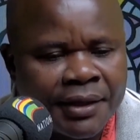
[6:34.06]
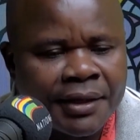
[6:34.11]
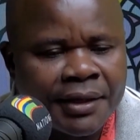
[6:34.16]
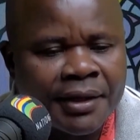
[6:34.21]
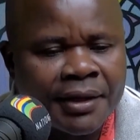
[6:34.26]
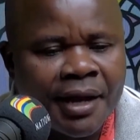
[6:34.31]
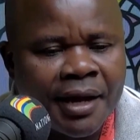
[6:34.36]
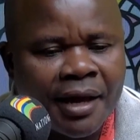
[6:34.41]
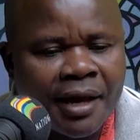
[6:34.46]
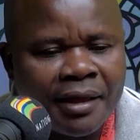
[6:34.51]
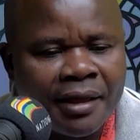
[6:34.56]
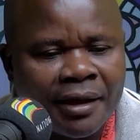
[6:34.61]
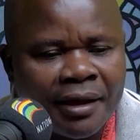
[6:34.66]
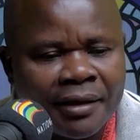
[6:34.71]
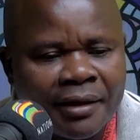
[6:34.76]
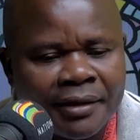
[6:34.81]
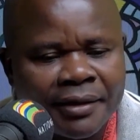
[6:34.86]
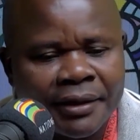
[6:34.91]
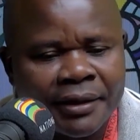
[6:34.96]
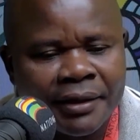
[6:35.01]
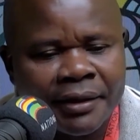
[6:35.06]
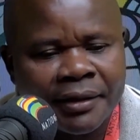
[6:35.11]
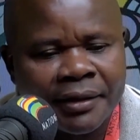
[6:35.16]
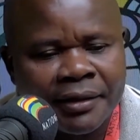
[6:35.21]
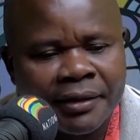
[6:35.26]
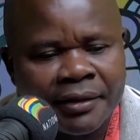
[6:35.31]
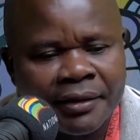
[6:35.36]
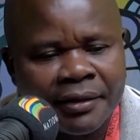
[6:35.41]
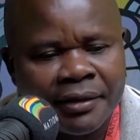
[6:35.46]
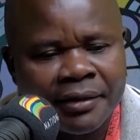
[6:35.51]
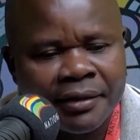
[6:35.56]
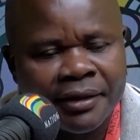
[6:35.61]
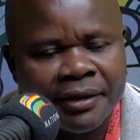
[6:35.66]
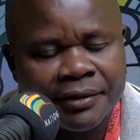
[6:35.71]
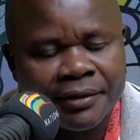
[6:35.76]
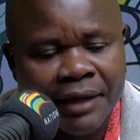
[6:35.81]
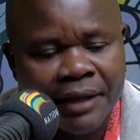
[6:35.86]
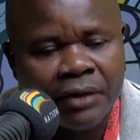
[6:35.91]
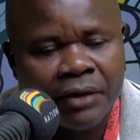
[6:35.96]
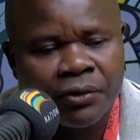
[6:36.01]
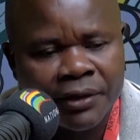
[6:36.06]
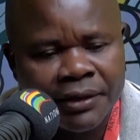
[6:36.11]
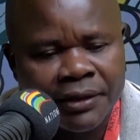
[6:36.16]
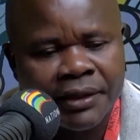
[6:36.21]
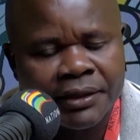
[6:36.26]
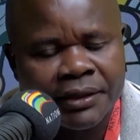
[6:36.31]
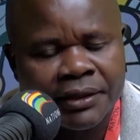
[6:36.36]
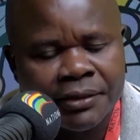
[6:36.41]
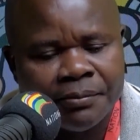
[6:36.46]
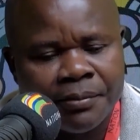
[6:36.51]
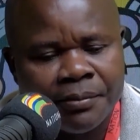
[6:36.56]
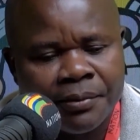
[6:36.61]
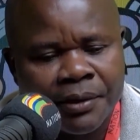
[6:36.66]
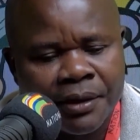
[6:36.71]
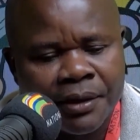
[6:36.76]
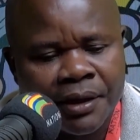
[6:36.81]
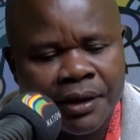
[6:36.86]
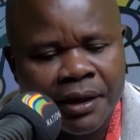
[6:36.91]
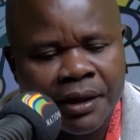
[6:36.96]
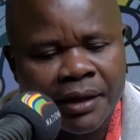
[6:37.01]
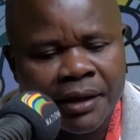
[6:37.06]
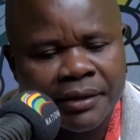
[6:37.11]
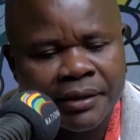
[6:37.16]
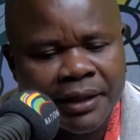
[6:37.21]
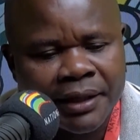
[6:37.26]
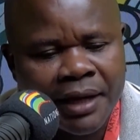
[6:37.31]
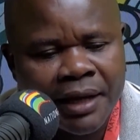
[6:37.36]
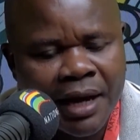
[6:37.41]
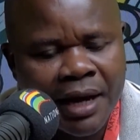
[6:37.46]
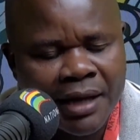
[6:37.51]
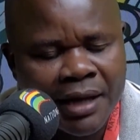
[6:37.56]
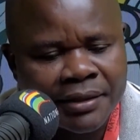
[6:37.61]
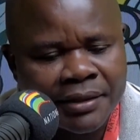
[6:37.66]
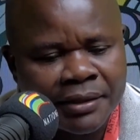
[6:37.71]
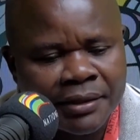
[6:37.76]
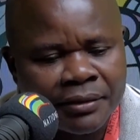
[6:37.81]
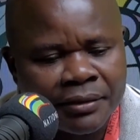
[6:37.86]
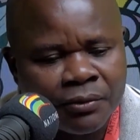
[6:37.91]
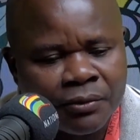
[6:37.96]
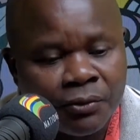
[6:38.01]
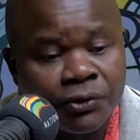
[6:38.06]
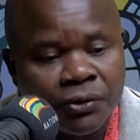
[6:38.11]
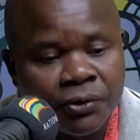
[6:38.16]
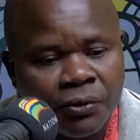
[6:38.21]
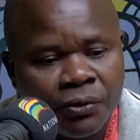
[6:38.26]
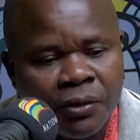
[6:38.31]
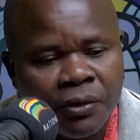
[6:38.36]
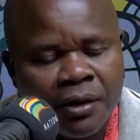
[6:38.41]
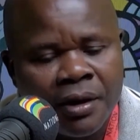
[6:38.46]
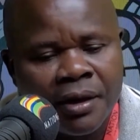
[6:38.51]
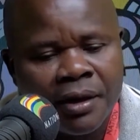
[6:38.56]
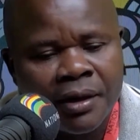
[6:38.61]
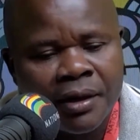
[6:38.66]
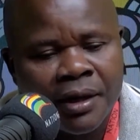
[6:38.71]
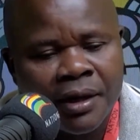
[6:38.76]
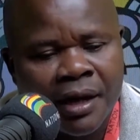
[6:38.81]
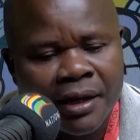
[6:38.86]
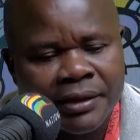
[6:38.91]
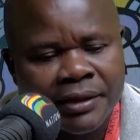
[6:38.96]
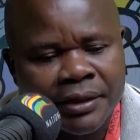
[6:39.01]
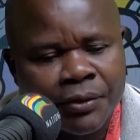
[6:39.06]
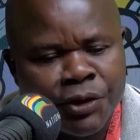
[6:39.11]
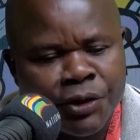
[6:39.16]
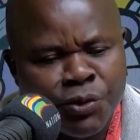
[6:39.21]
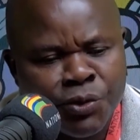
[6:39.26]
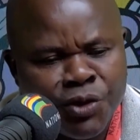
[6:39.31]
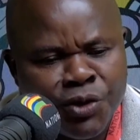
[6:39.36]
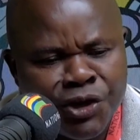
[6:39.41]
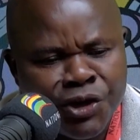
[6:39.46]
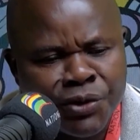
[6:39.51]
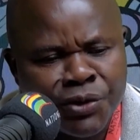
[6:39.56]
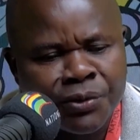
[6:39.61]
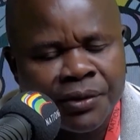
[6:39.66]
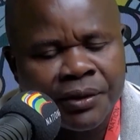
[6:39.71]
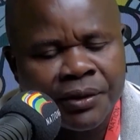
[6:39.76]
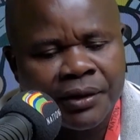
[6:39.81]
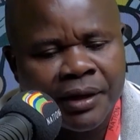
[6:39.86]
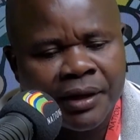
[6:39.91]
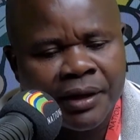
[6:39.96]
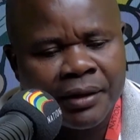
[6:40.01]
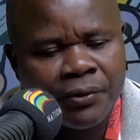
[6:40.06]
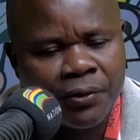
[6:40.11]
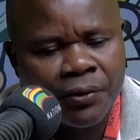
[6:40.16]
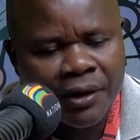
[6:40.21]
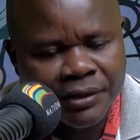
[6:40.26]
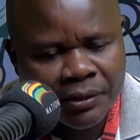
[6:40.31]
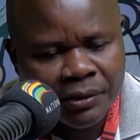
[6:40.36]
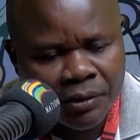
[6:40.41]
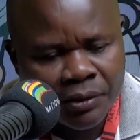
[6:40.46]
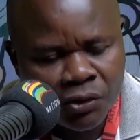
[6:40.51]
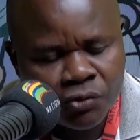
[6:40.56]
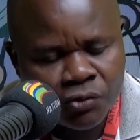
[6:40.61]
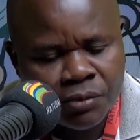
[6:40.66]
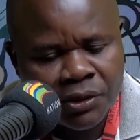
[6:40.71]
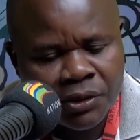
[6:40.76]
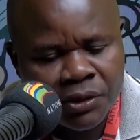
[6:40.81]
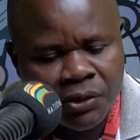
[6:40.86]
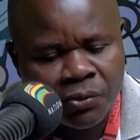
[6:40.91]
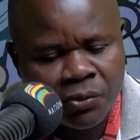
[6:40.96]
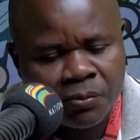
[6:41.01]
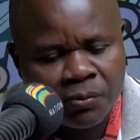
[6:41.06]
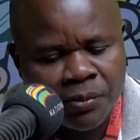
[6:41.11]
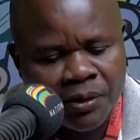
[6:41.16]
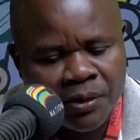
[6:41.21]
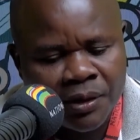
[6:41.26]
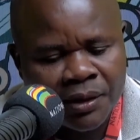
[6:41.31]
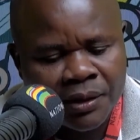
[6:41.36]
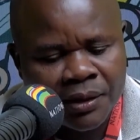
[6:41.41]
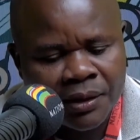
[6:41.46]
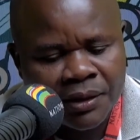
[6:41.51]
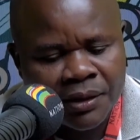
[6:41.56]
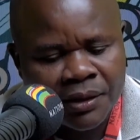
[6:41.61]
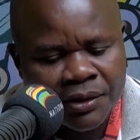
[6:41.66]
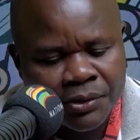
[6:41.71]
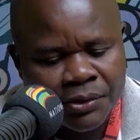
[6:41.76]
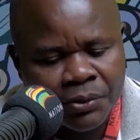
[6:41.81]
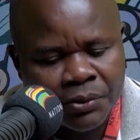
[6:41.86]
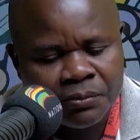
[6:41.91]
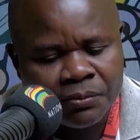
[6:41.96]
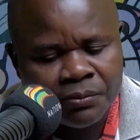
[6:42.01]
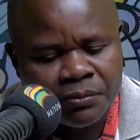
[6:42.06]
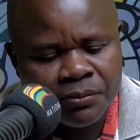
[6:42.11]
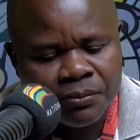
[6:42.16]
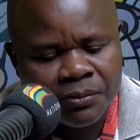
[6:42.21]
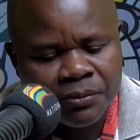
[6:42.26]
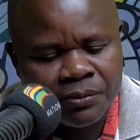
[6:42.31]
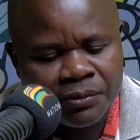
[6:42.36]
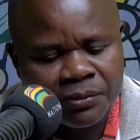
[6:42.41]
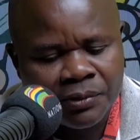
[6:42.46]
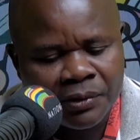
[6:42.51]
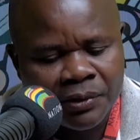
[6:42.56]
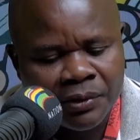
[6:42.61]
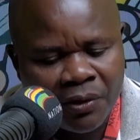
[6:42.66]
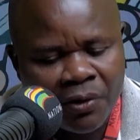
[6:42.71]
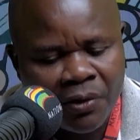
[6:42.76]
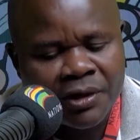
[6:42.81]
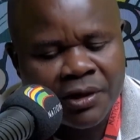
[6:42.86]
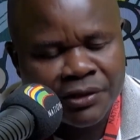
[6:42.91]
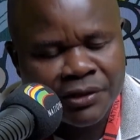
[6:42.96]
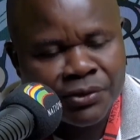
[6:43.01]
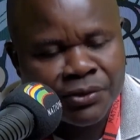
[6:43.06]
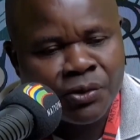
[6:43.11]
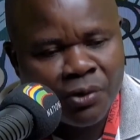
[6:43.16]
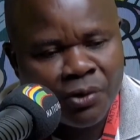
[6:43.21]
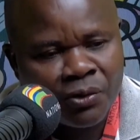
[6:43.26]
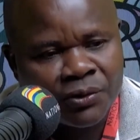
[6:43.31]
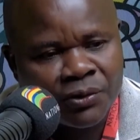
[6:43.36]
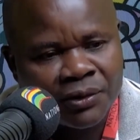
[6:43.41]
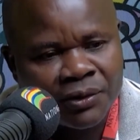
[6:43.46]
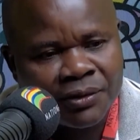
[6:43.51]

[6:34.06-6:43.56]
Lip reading: that the Sacco leadership still has in Kuscco as our union or as our lobby group. So all is not lost.